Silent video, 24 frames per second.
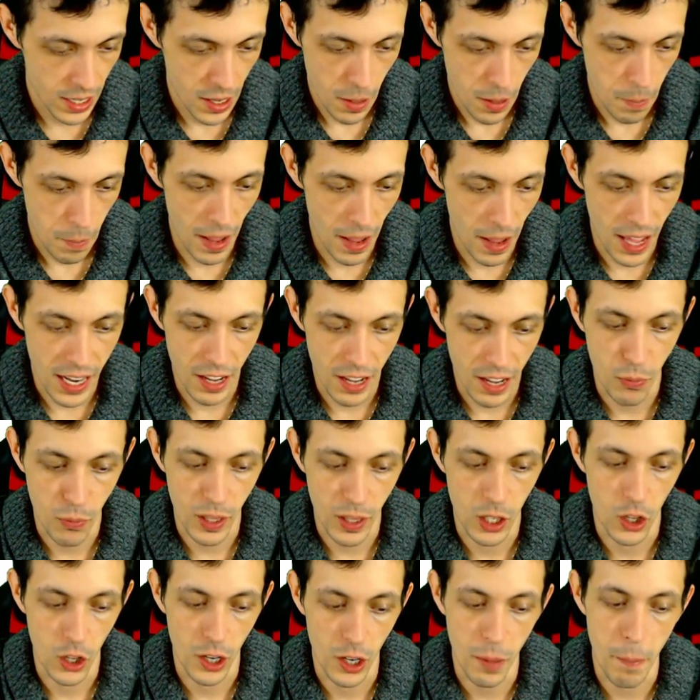But if we
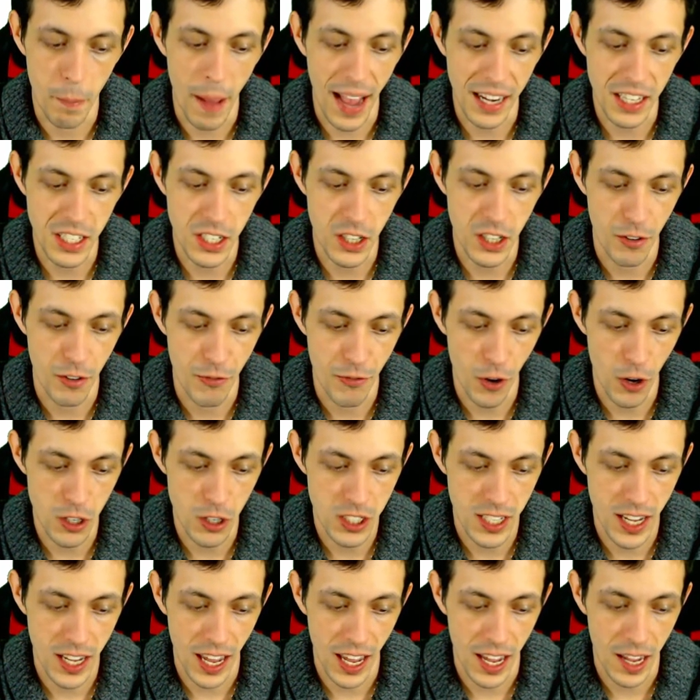look back to the
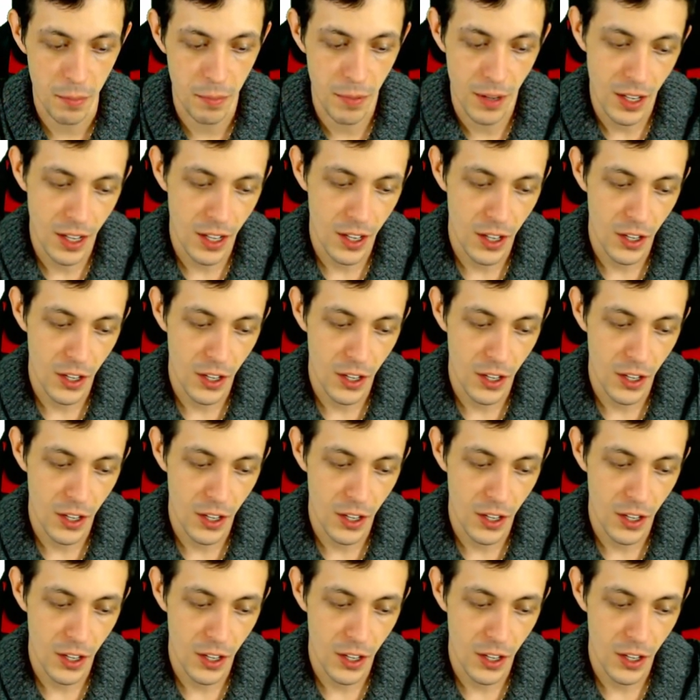first game,